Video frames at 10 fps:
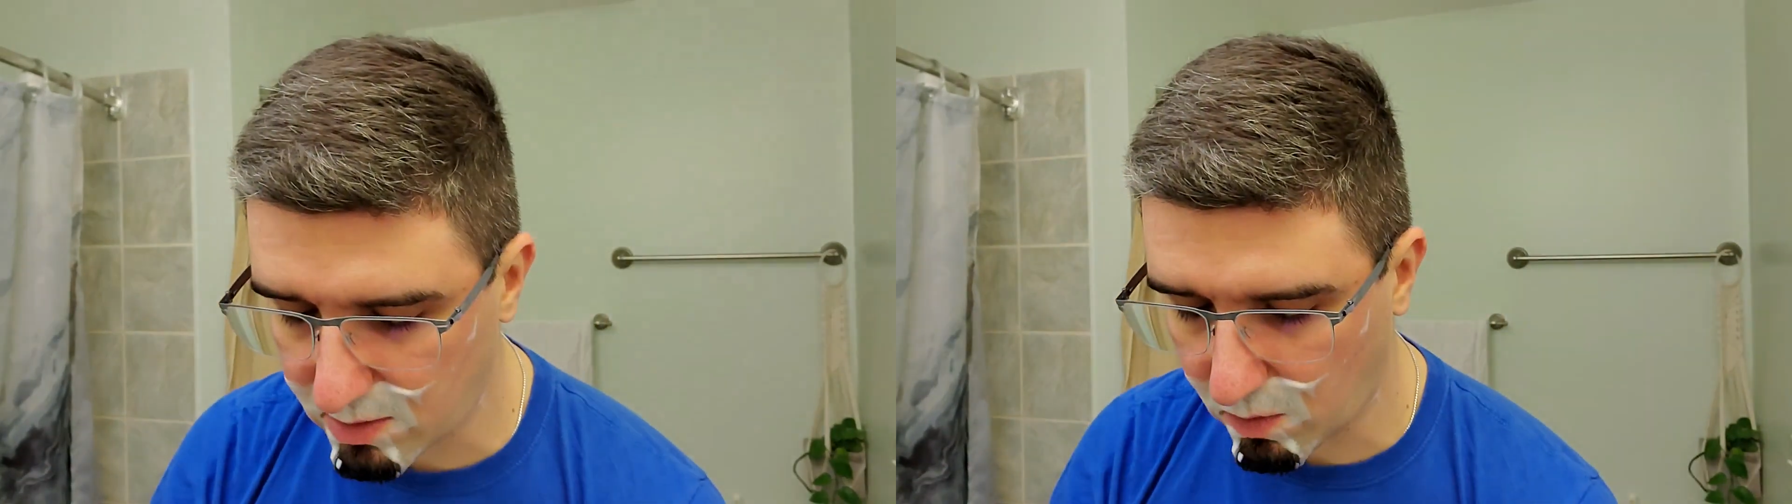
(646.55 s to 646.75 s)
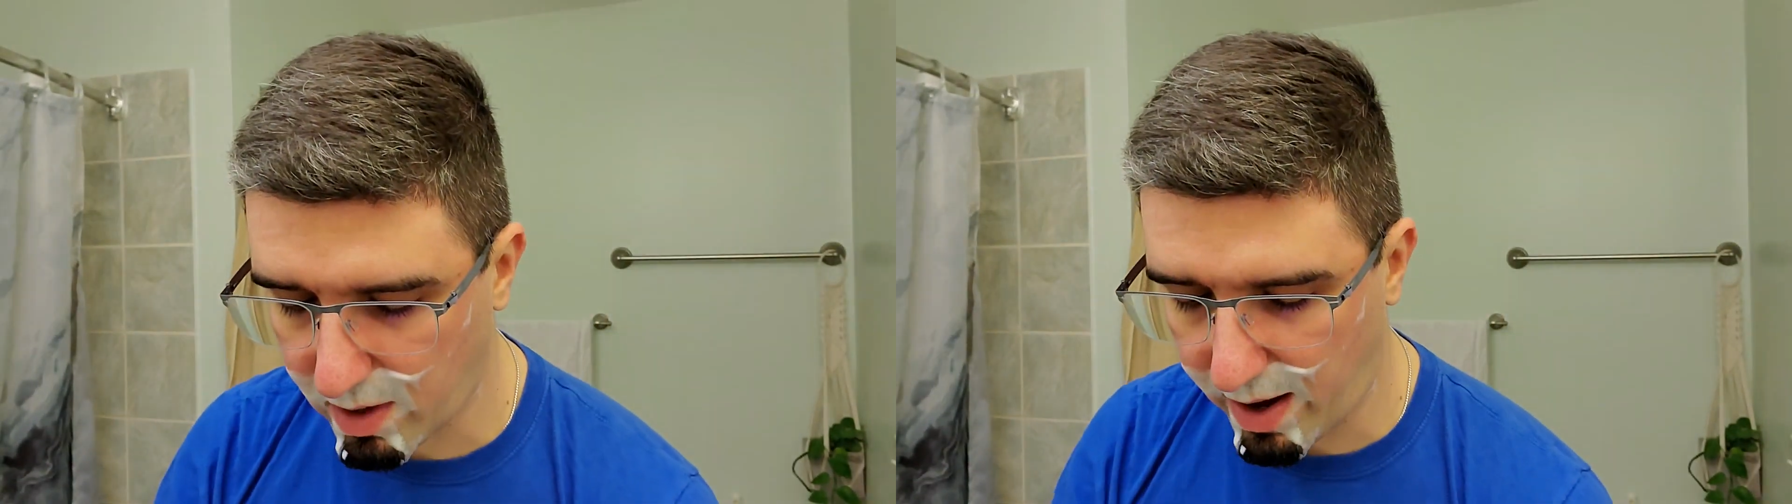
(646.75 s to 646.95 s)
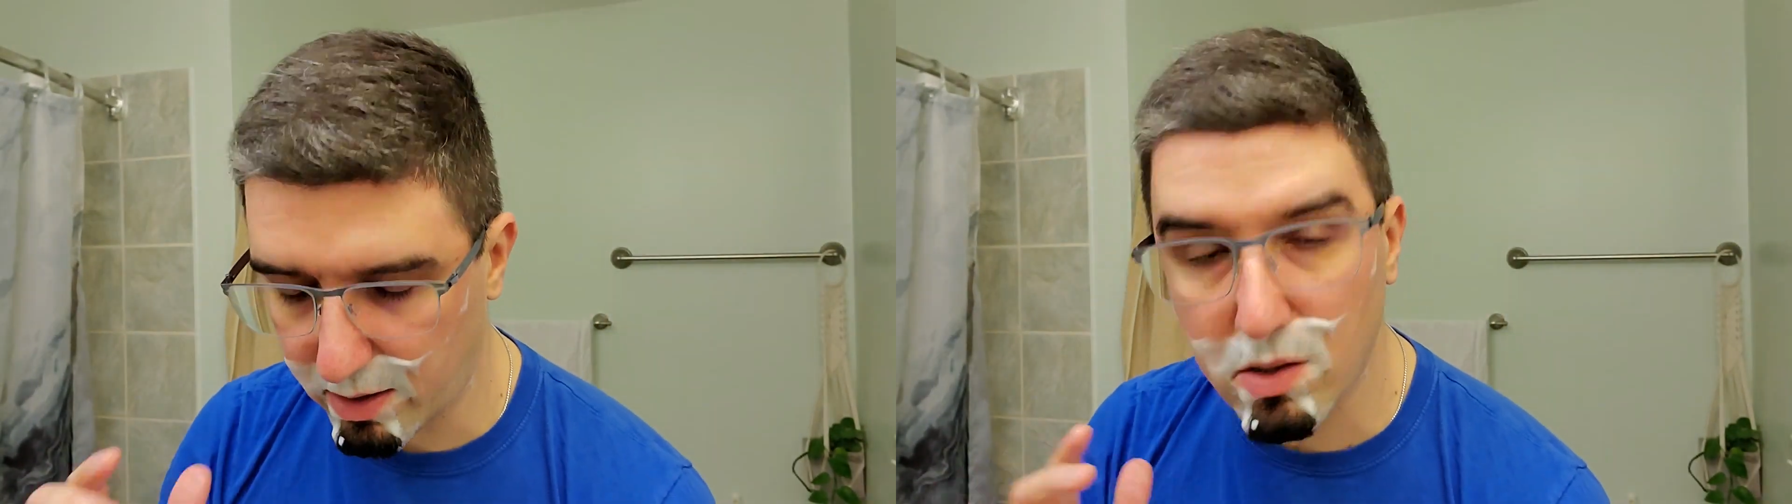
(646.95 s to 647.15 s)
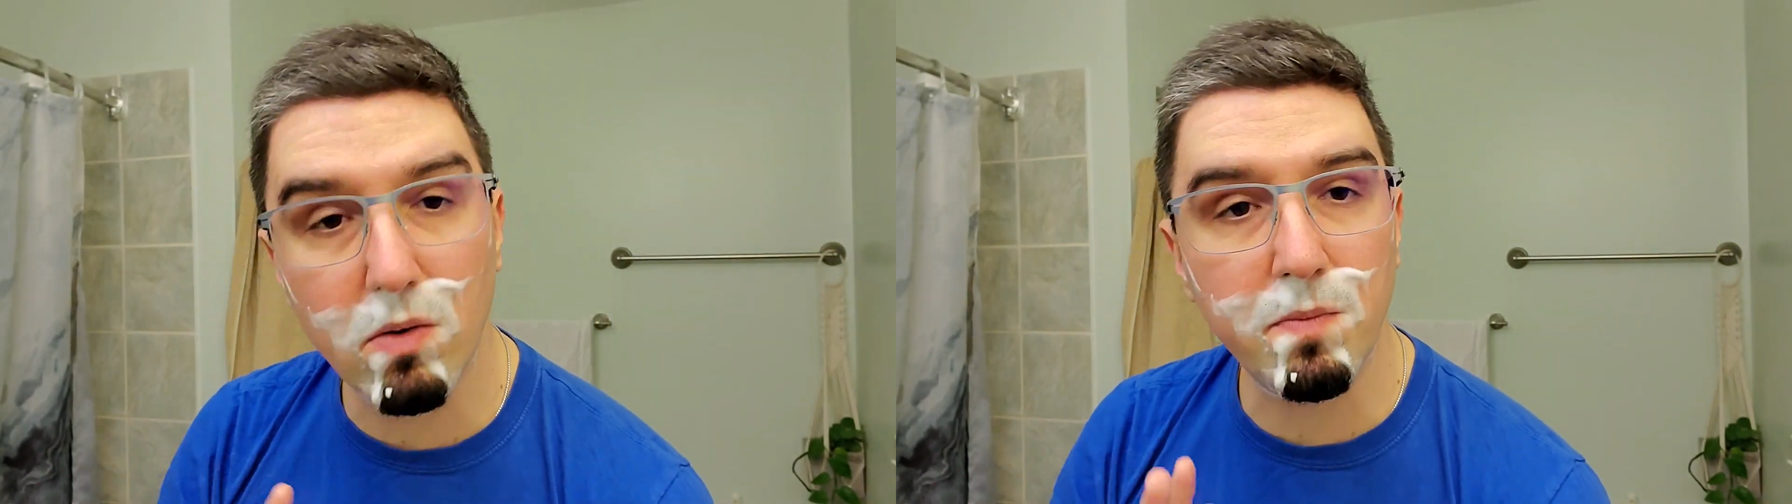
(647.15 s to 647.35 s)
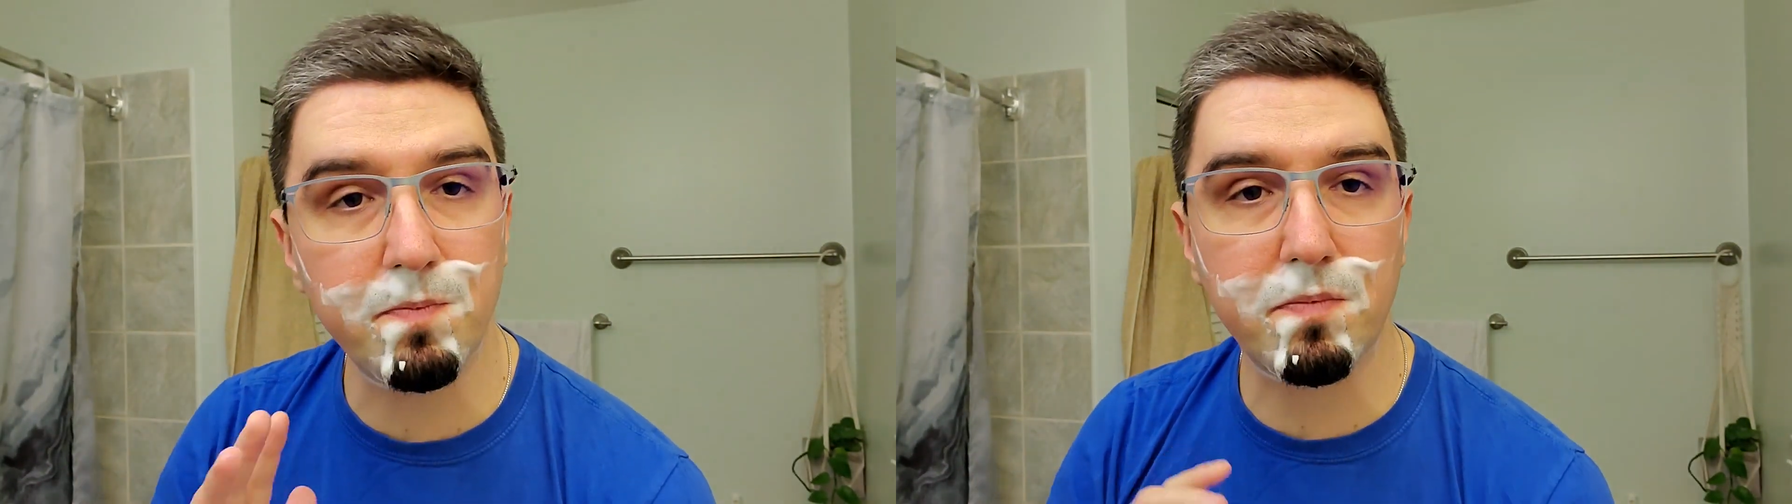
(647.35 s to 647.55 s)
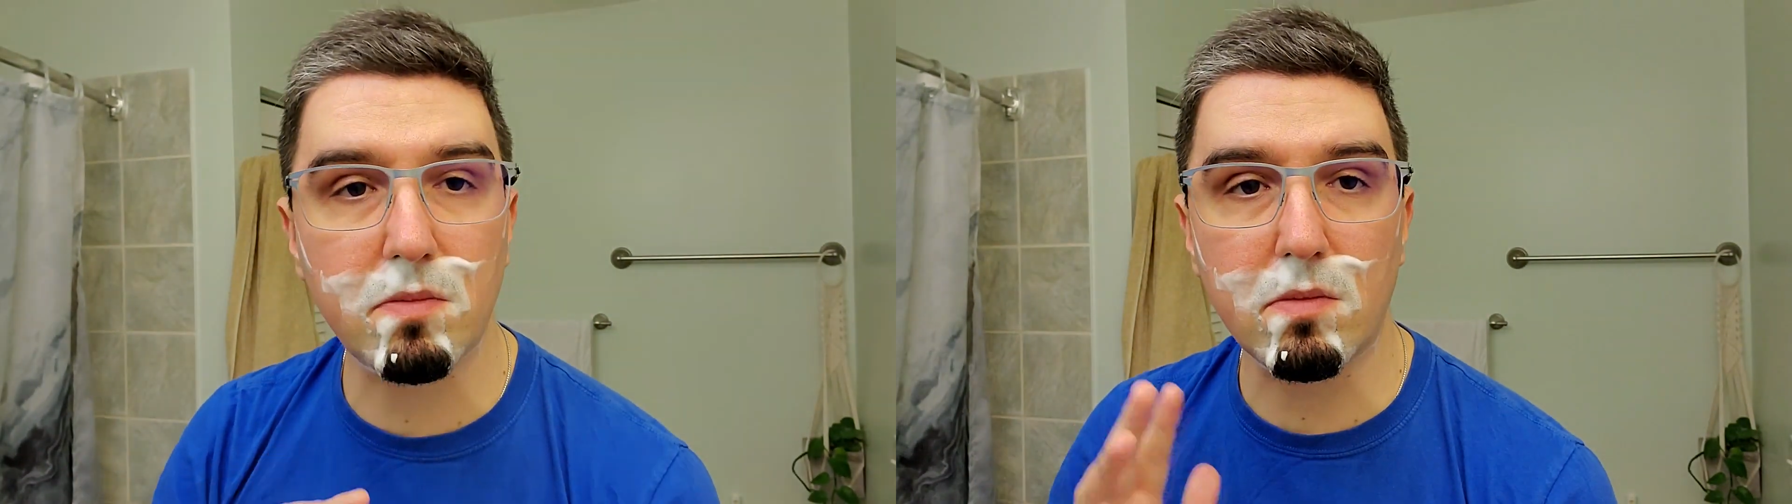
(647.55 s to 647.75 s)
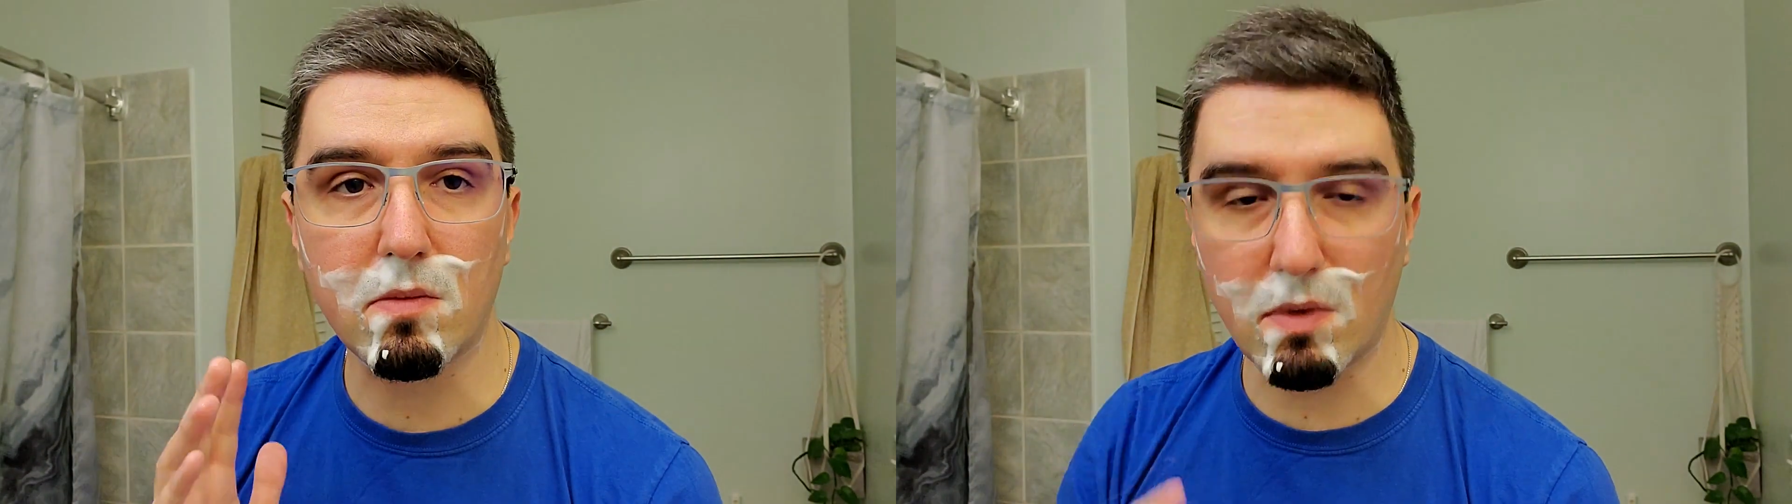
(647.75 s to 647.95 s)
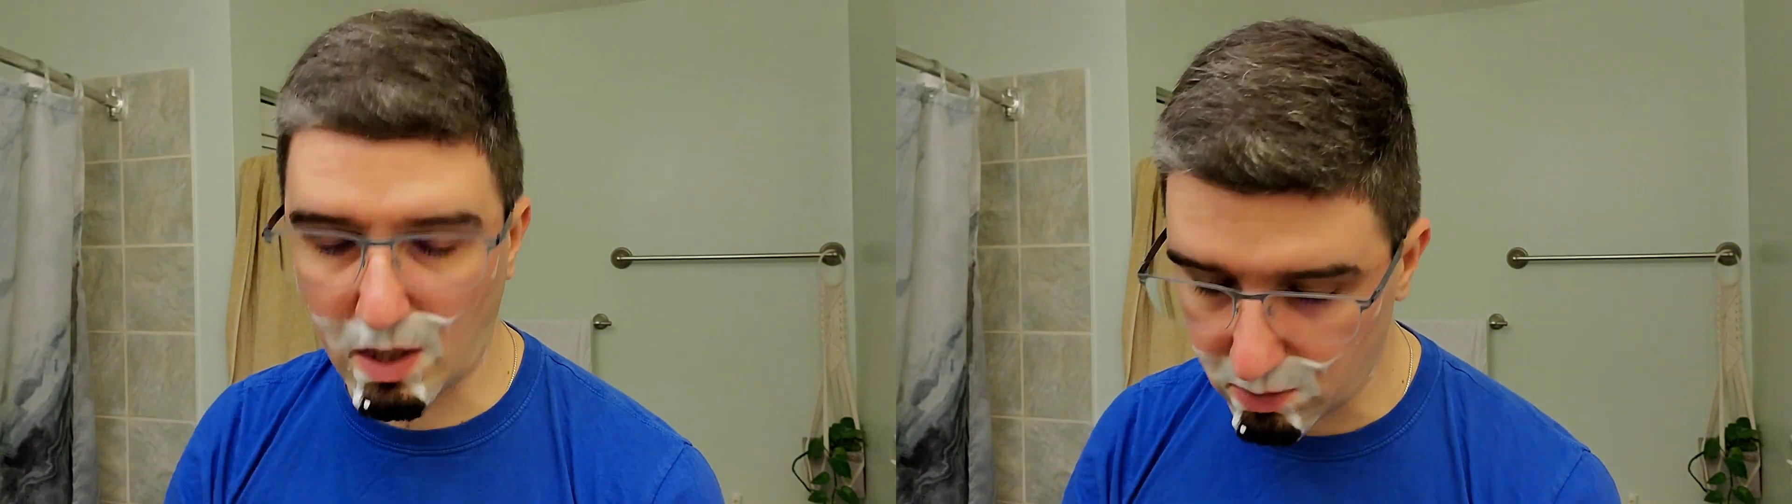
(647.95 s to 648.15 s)
to guide you
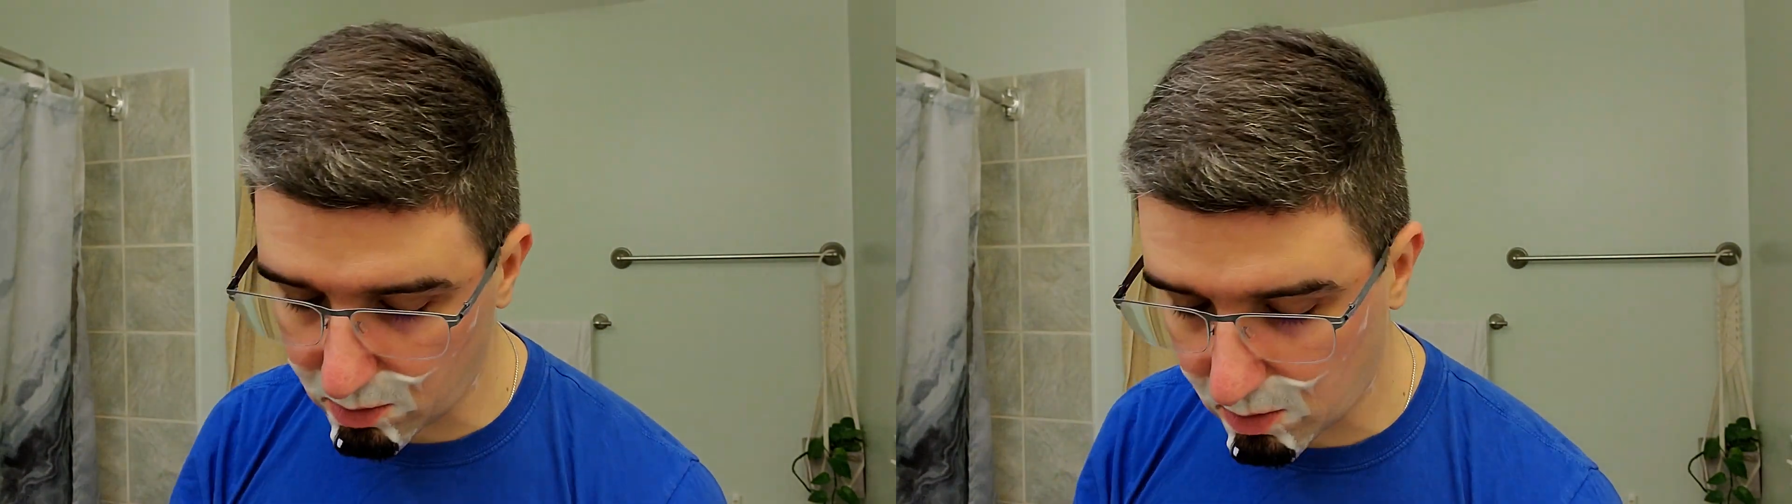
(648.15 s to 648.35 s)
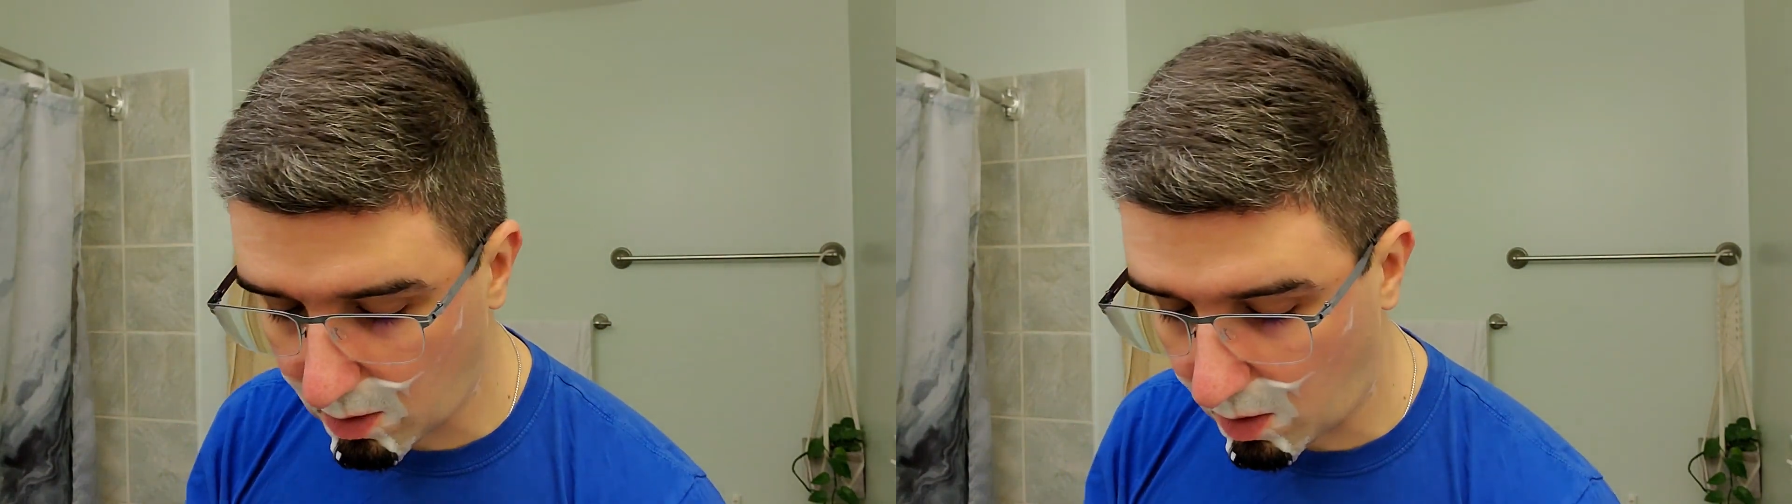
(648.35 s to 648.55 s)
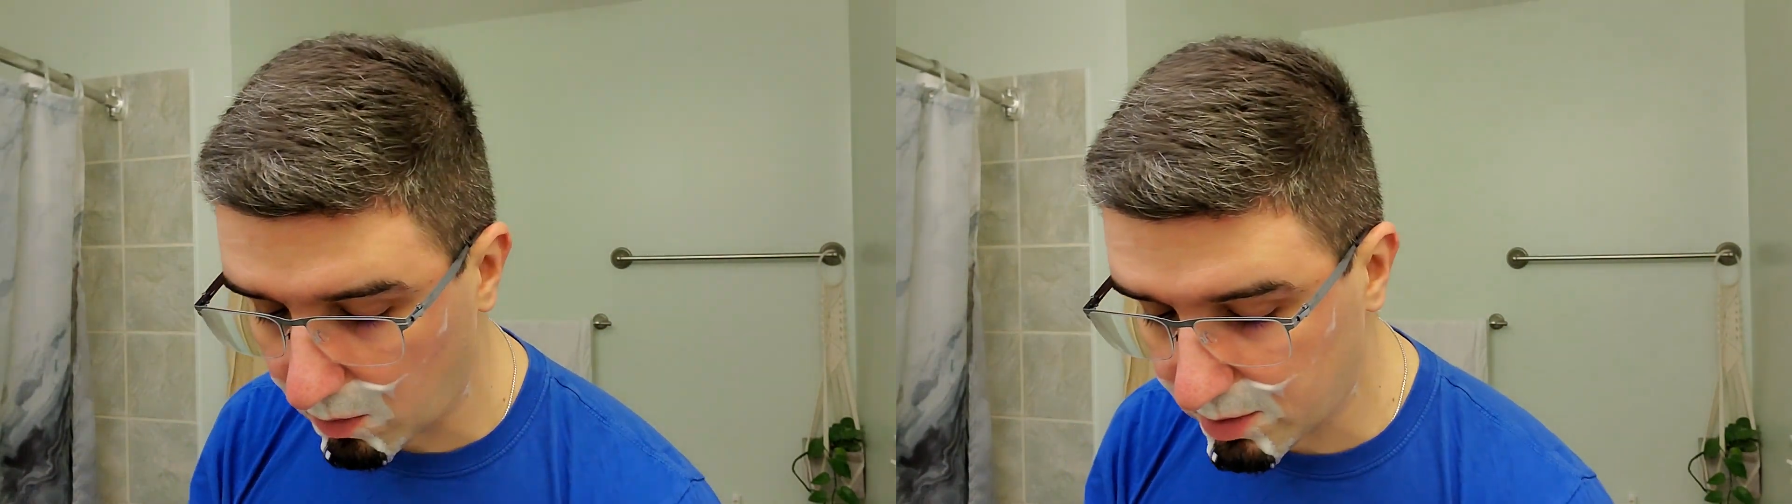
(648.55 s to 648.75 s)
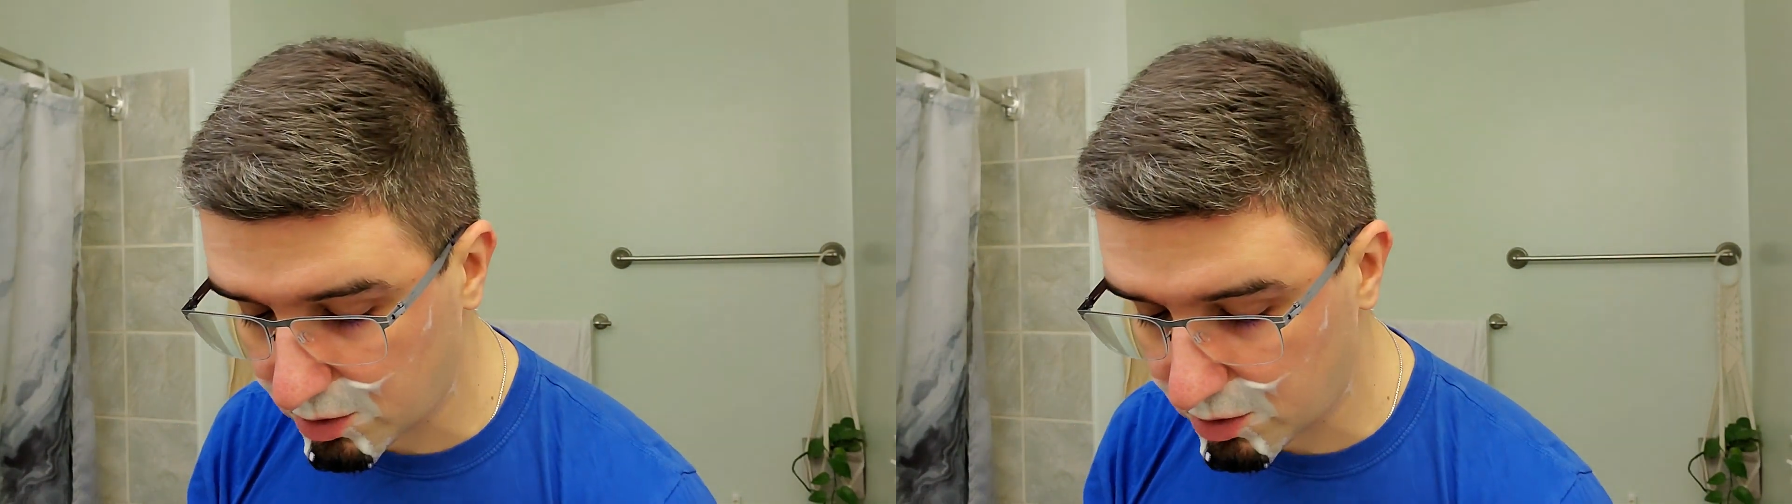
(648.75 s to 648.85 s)
and to do all the